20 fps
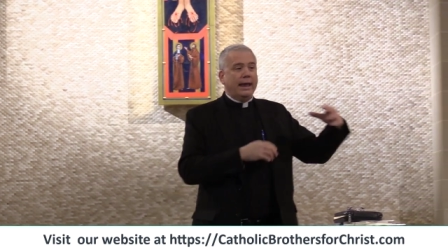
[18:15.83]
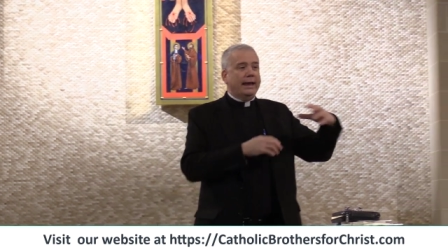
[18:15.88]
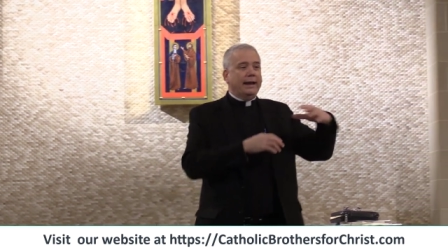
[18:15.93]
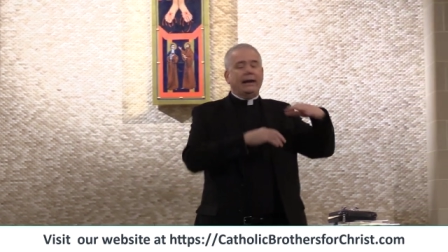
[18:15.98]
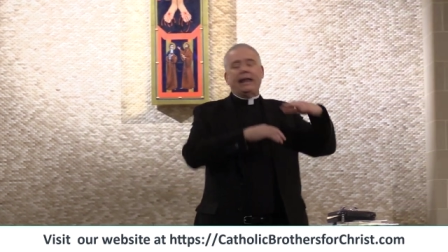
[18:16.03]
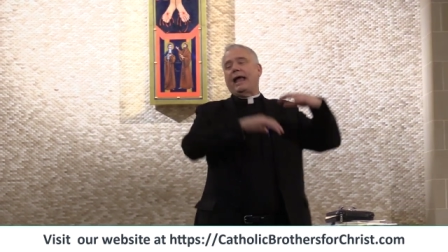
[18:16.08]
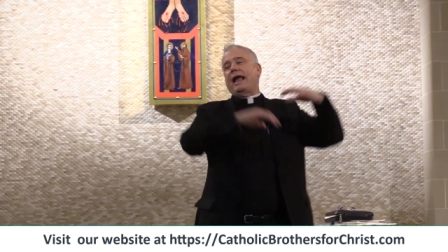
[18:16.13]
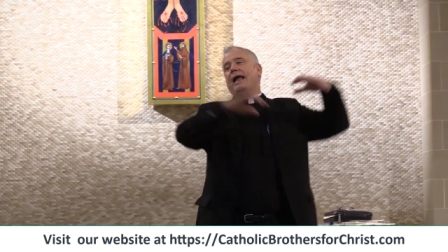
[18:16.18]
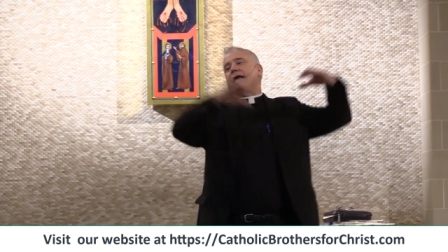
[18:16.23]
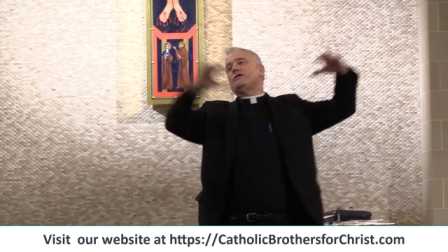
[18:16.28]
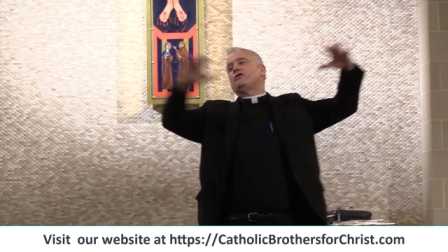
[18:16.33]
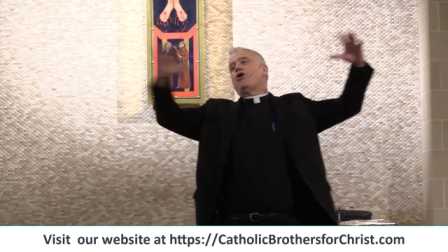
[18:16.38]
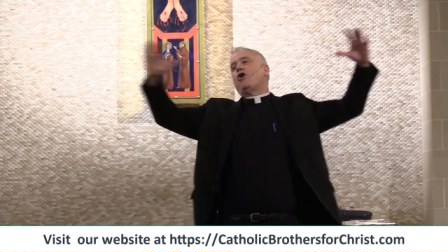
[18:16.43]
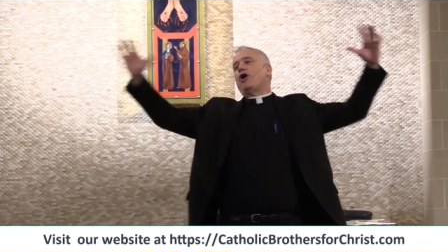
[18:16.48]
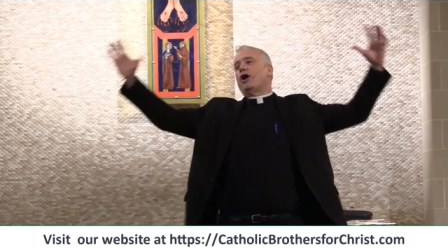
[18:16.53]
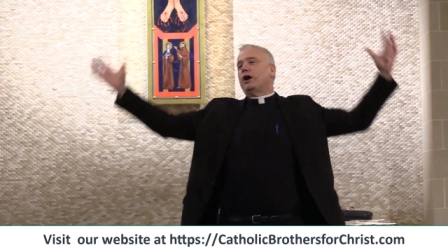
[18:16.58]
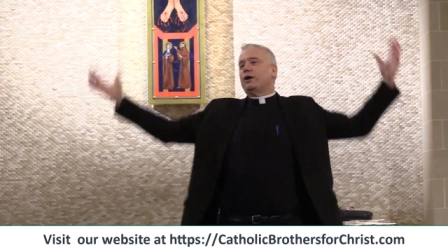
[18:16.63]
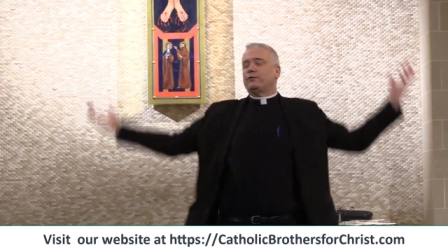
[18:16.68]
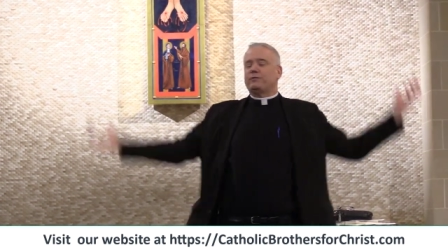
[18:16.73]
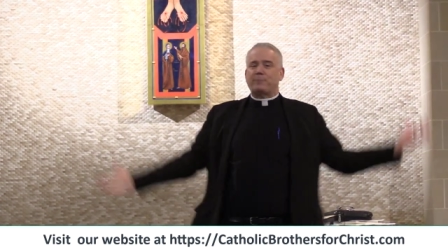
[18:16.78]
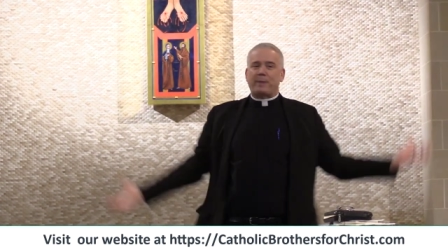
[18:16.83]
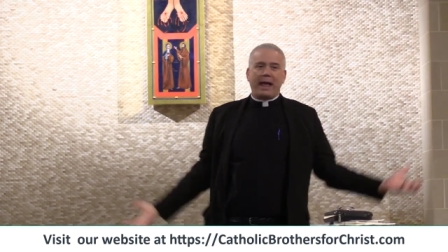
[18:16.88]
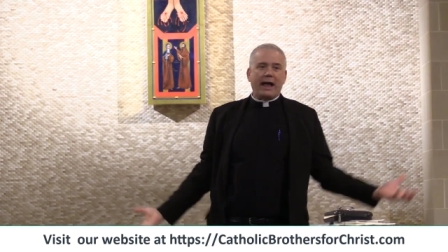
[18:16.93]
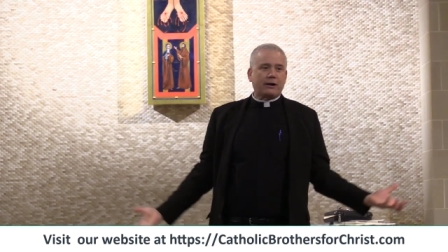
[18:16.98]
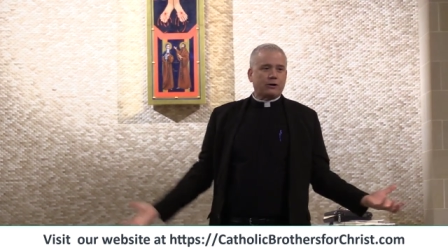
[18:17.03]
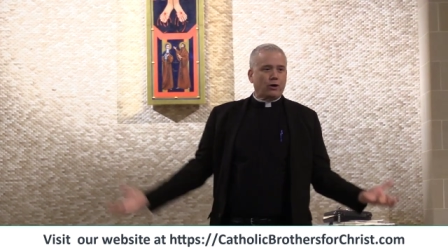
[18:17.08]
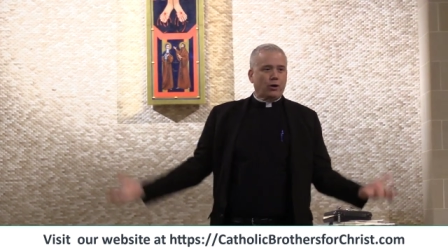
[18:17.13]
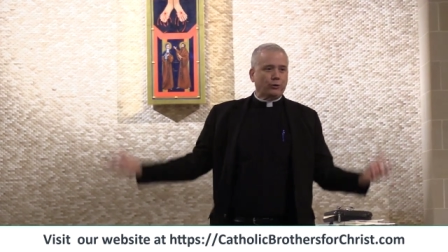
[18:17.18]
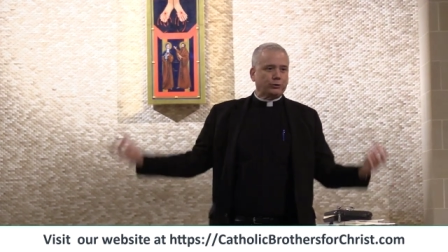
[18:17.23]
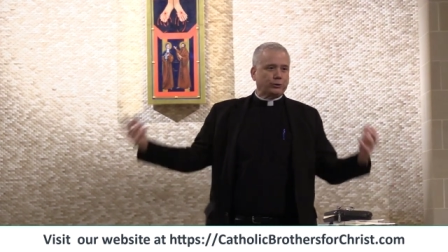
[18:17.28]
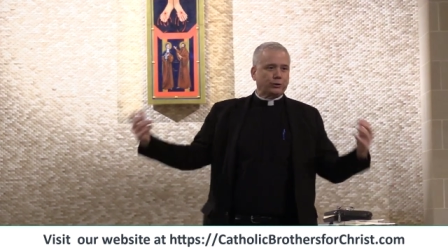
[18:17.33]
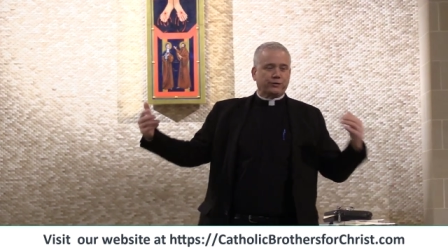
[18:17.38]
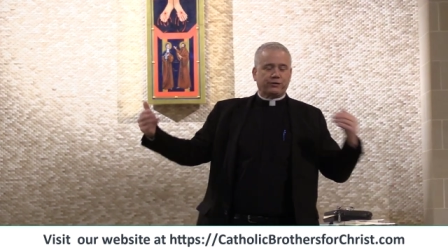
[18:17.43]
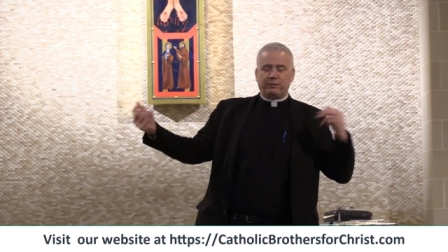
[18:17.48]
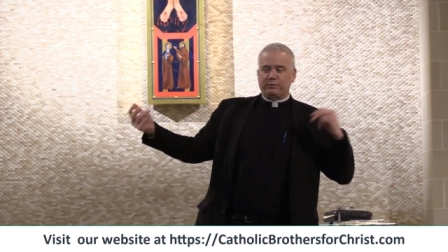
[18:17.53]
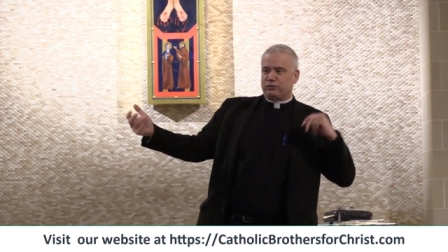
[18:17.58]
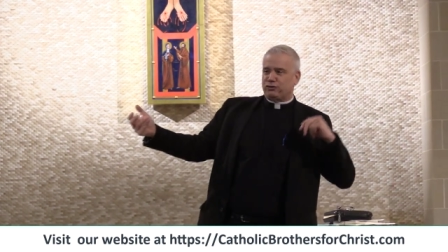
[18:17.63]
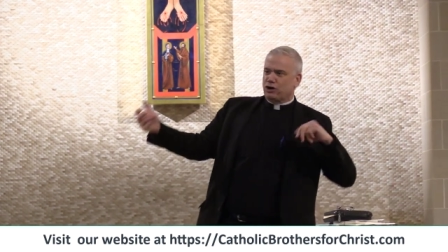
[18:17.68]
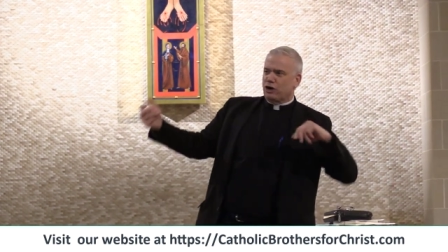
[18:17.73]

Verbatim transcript: a hand carved back altar from